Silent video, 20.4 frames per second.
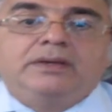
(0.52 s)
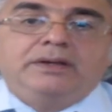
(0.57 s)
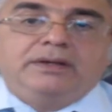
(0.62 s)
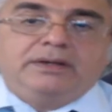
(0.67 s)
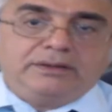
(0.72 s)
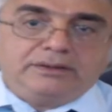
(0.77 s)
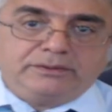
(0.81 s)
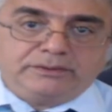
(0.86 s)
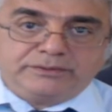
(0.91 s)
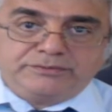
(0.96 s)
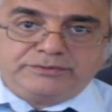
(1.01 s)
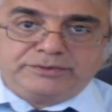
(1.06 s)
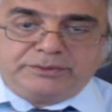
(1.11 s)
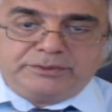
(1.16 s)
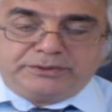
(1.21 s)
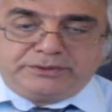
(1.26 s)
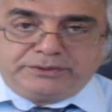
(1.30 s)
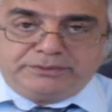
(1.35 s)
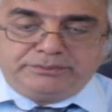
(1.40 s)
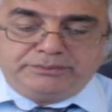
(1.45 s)
Hello
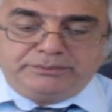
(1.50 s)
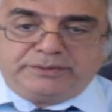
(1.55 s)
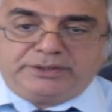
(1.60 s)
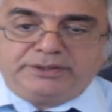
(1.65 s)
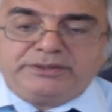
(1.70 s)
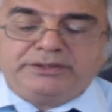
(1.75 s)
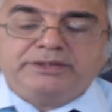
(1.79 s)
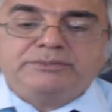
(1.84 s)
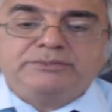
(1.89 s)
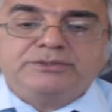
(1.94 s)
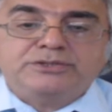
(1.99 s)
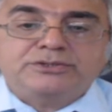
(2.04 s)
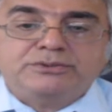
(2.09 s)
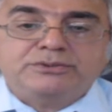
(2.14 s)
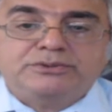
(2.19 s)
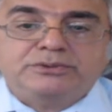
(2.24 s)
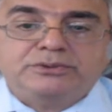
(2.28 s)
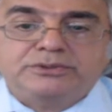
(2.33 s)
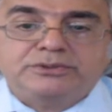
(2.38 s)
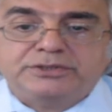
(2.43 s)
everybody, my name is
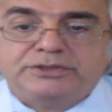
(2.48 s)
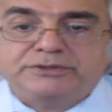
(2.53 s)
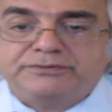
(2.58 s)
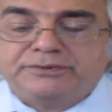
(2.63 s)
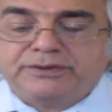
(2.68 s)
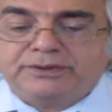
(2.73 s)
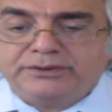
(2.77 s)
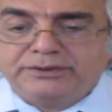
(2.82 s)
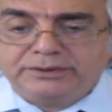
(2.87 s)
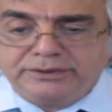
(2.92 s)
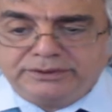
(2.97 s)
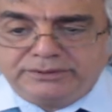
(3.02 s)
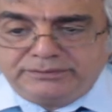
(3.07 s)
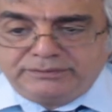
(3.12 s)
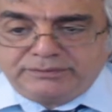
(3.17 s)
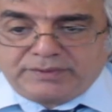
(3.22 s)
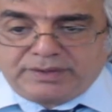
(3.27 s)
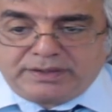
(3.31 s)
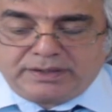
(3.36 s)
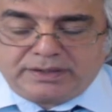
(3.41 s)
Korosh
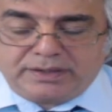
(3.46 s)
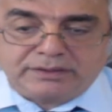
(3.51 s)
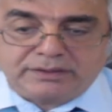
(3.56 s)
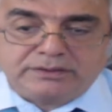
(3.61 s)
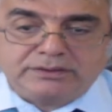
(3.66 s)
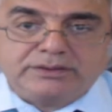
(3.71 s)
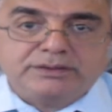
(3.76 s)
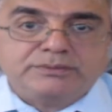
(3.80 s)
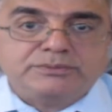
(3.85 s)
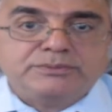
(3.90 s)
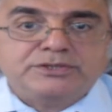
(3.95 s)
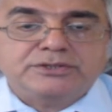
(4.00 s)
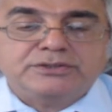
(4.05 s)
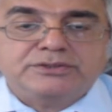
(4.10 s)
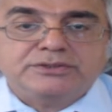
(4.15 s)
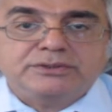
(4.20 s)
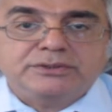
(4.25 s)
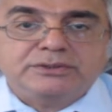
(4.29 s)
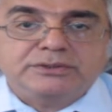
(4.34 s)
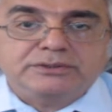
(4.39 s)
Erfani and I am
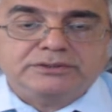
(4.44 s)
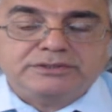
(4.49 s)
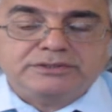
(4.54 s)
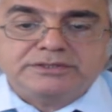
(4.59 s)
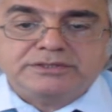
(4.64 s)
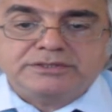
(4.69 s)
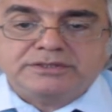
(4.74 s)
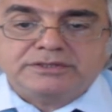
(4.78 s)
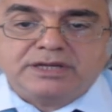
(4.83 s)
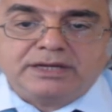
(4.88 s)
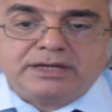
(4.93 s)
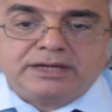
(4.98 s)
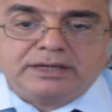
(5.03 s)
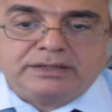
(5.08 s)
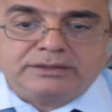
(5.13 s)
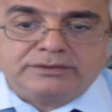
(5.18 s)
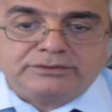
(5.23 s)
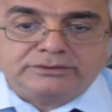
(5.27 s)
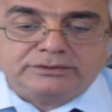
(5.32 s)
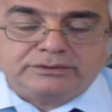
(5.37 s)
sociologist
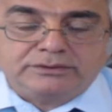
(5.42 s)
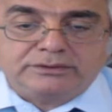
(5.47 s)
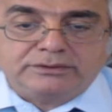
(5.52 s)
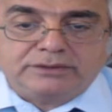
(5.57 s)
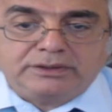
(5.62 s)
and uh,